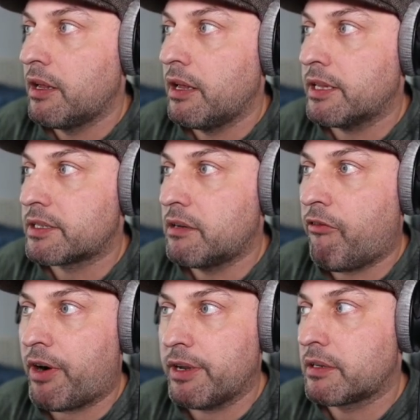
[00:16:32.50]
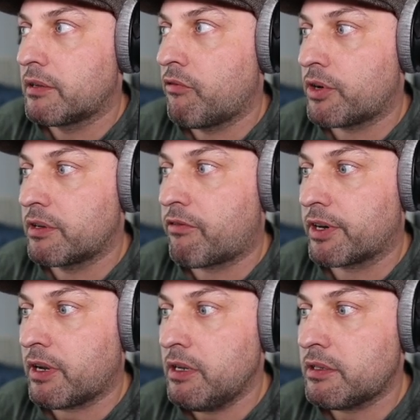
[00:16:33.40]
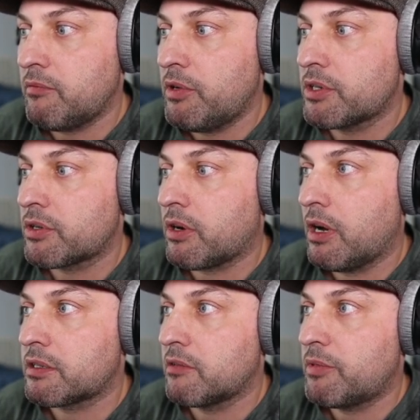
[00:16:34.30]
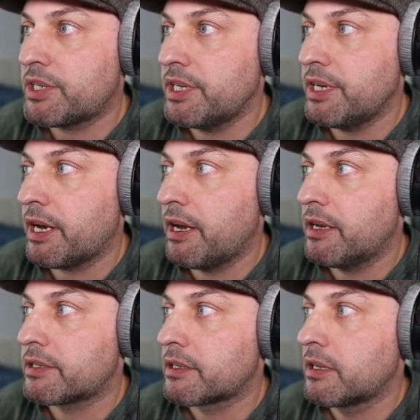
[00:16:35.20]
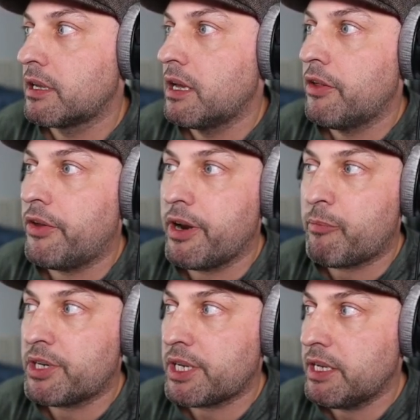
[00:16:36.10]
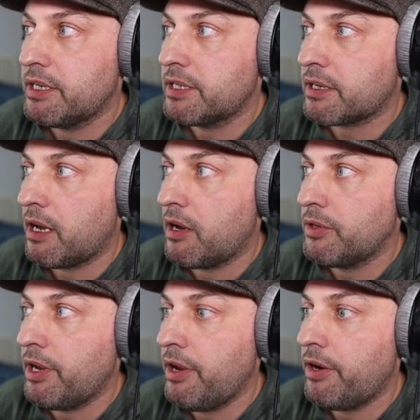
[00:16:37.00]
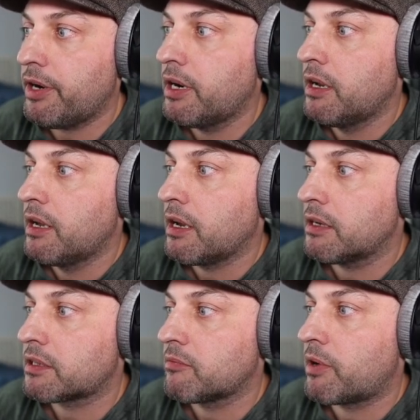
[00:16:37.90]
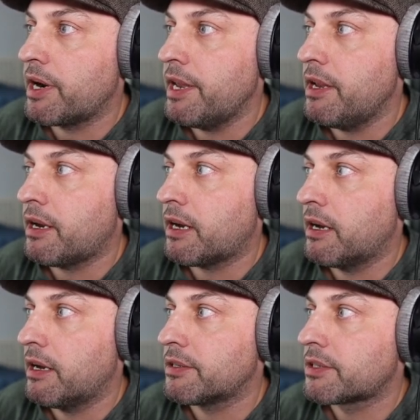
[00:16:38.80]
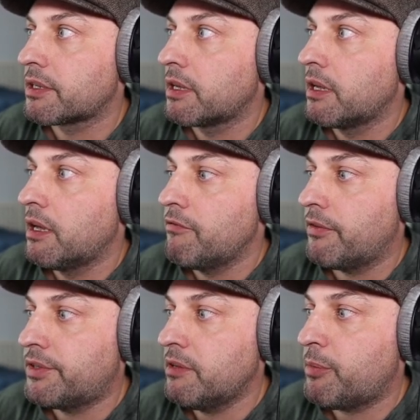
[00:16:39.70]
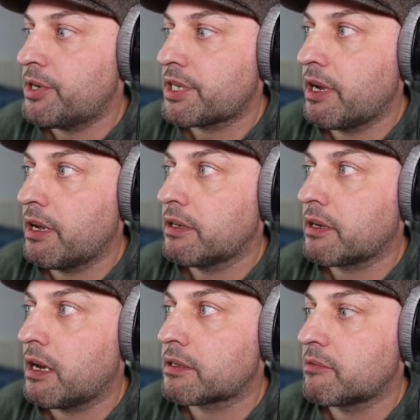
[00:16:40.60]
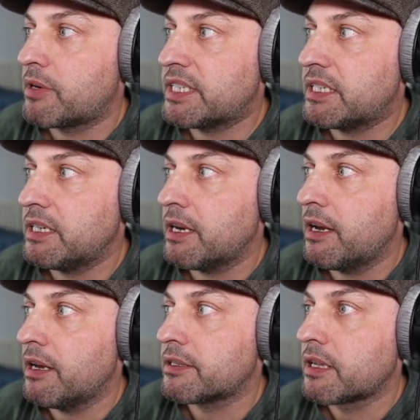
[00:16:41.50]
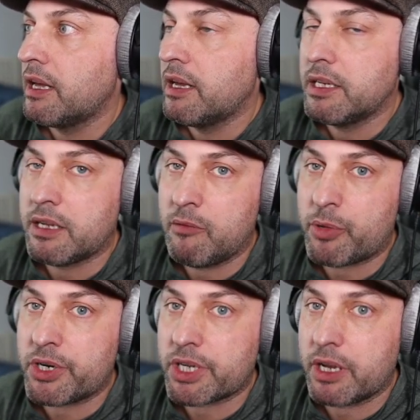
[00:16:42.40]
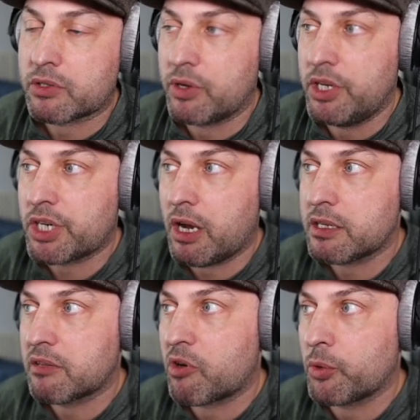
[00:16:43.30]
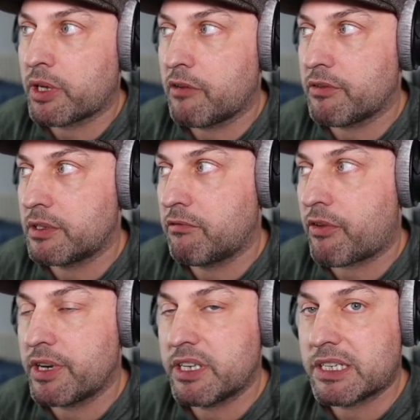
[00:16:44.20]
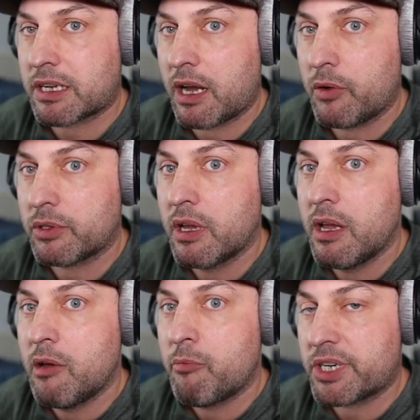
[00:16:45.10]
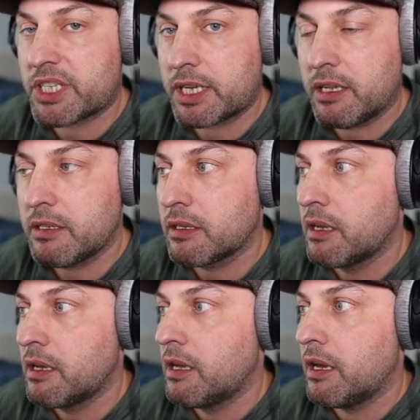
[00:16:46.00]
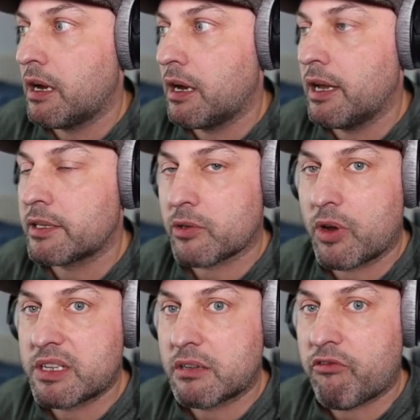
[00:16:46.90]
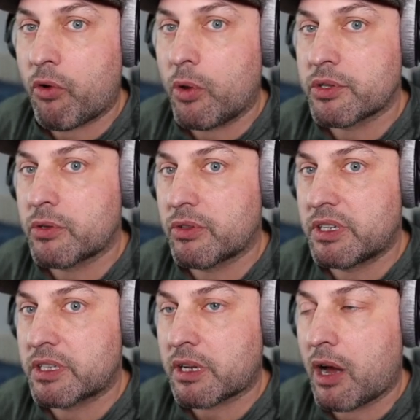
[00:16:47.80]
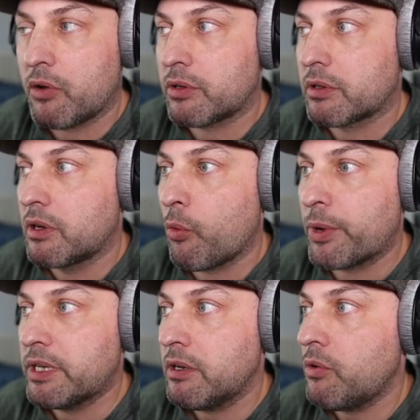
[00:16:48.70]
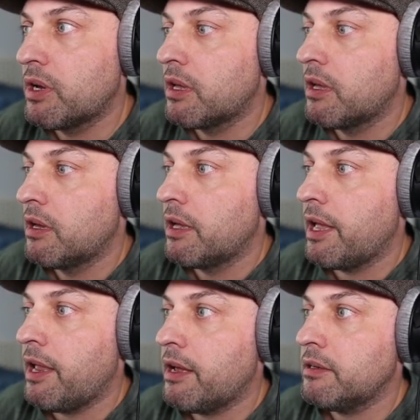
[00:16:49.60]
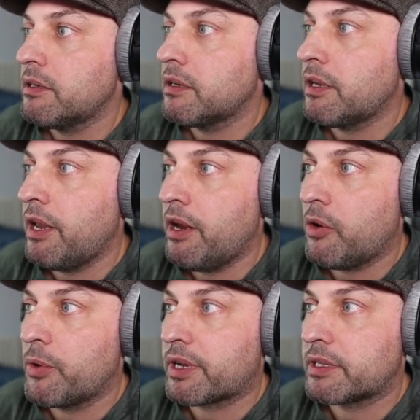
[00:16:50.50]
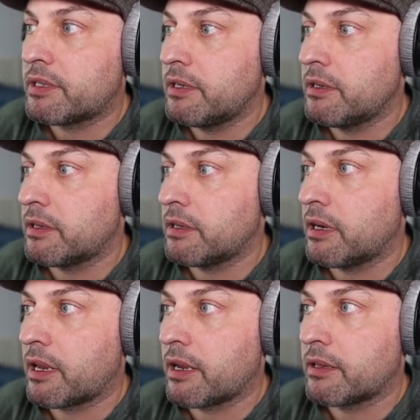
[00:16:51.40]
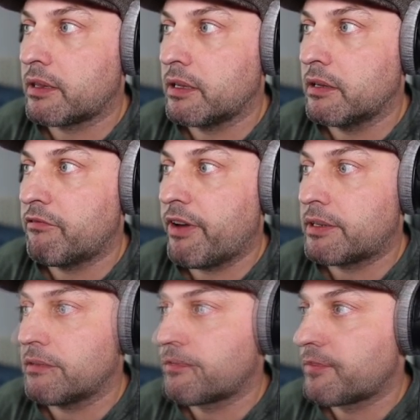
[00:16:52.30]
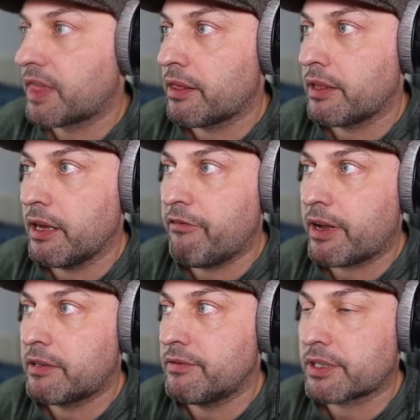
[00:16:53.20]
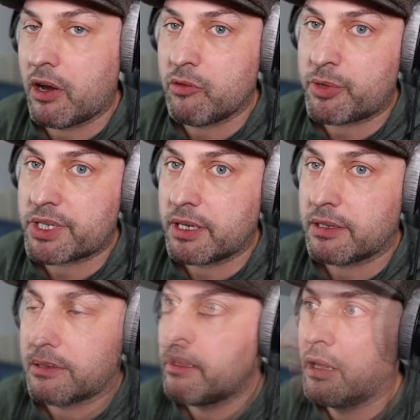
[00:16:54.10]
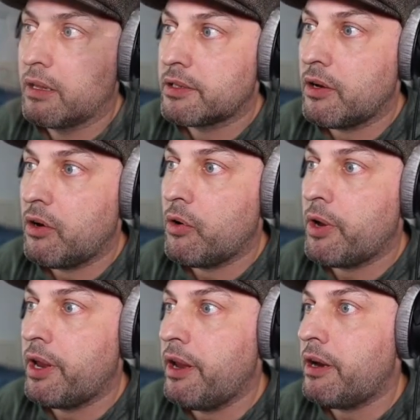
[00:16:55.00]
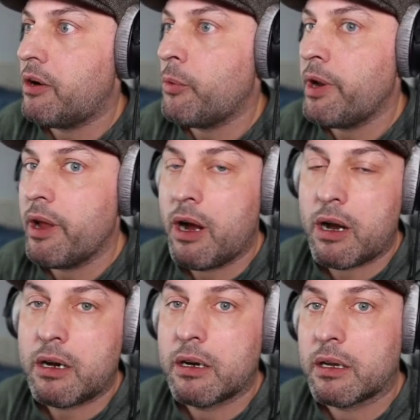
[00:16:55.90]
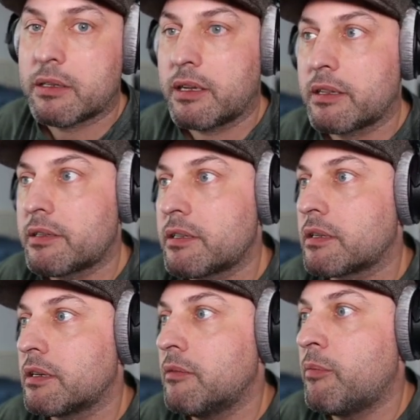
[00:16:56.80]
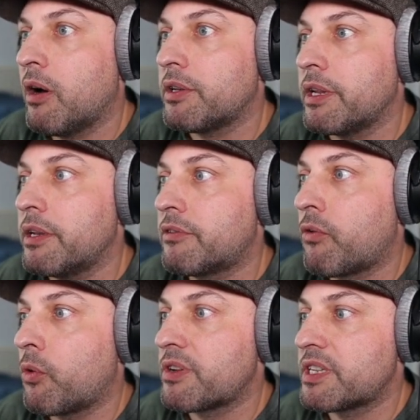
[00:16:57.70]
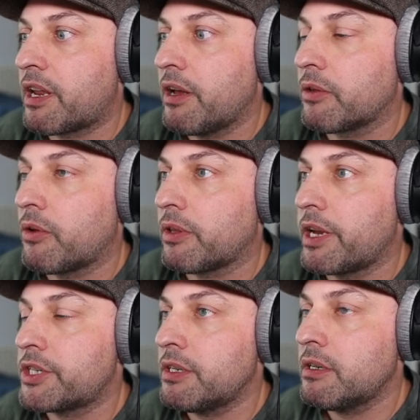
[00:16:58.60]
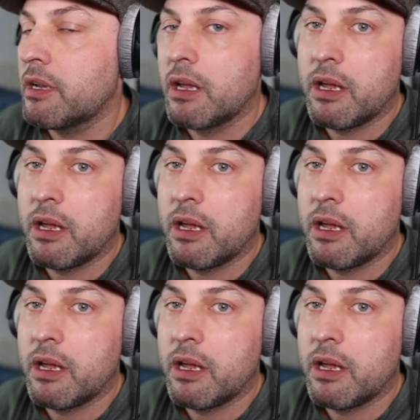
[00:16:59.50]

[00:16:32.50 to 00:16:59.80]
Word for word: It's different for different customers. So customer C has 30% discount here. Customer E has 15%, customer D has 10%. So each customer would have a different discount percent uh, as long as it falls into the discount window. And uh, here we could see the again the effective the effective discount percent. So here we are. I think this is about it for this calculation.